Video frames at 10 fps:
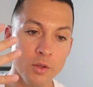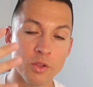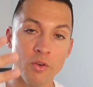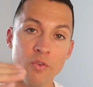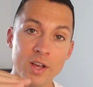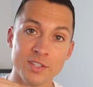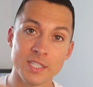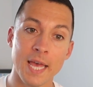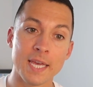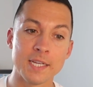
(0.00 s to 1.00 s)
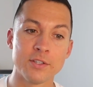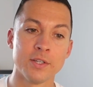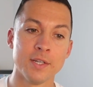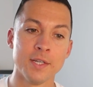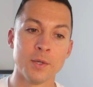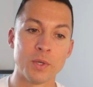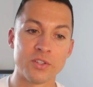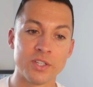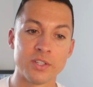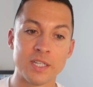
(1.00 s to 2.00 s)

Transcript: The first stage which is,